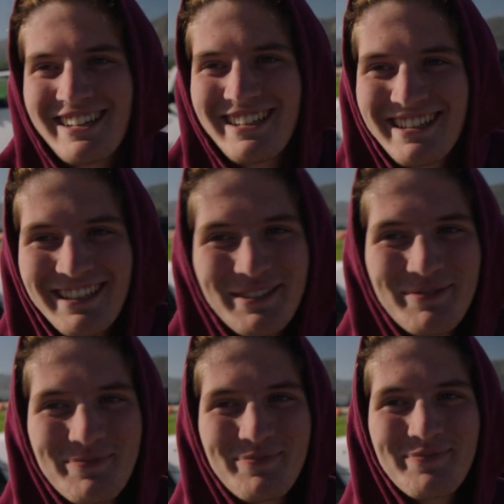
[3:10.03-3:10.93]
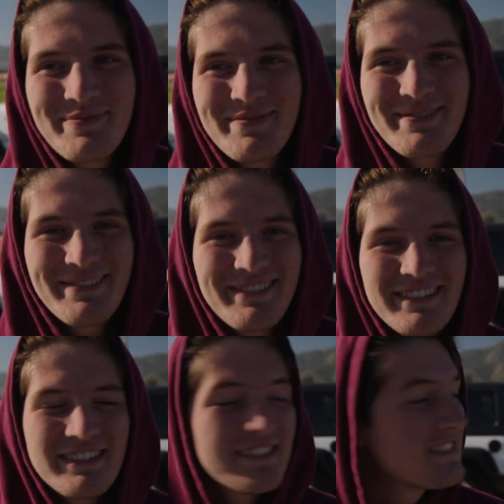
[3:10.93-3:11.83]
Oh, that's not a bad deal. Mm
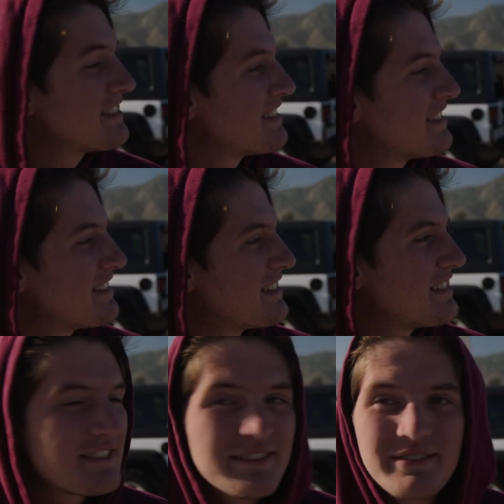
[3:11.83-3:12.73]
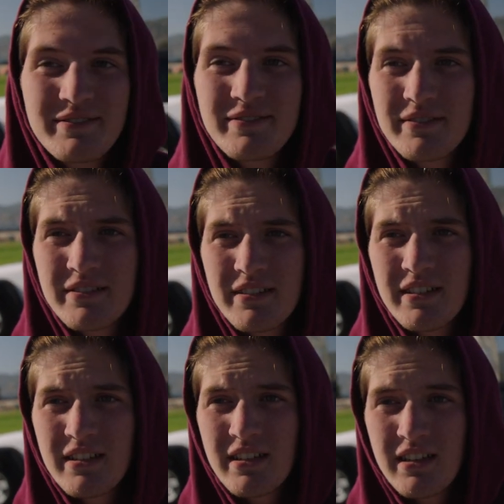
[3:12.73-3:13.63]
-mm. What's your
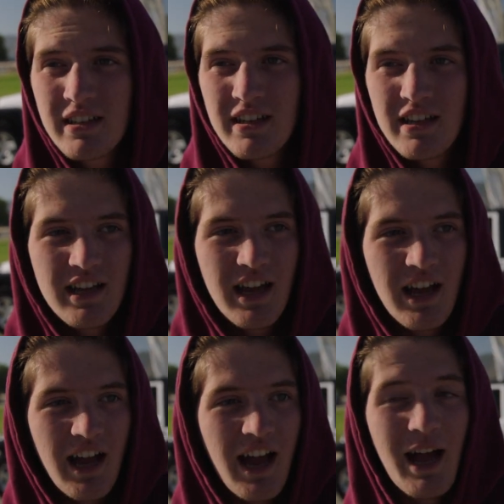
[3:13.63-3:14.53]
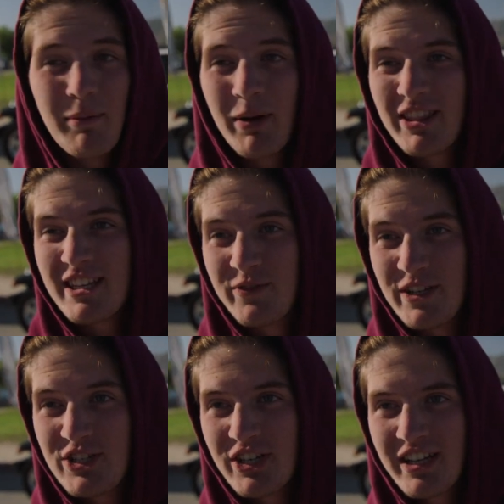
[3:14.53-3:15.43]
strategy? I bought this
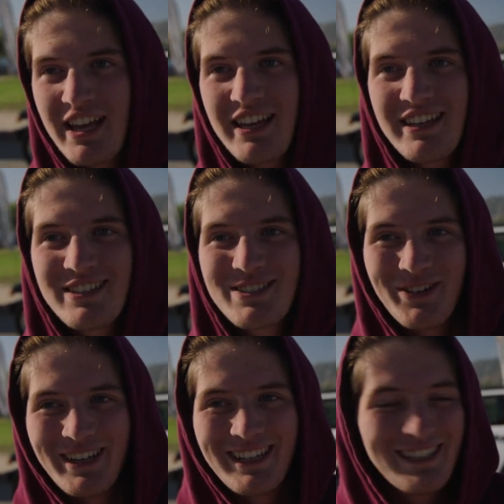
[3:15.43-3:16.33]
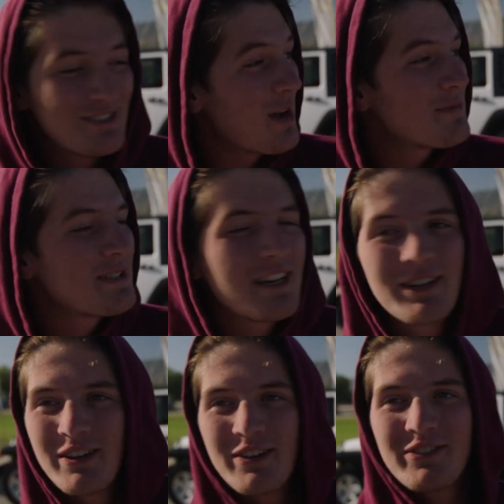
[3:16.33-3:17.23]
fishing net, so when he drops, I
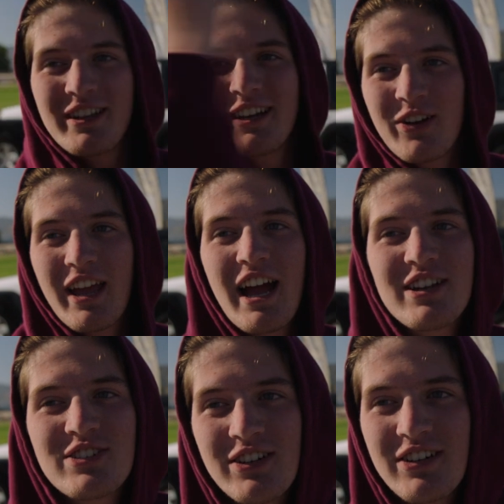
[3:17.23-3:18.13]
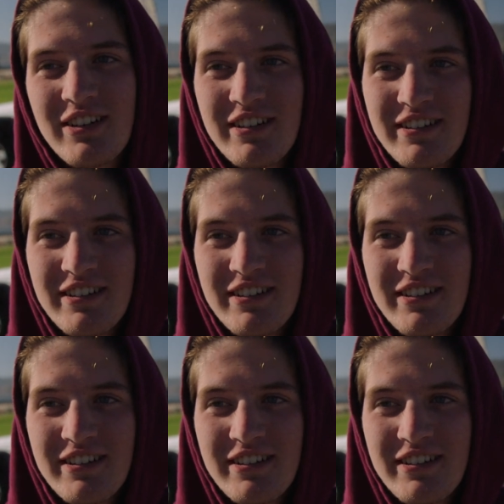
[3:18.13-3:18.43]
can run over there and go catch it all.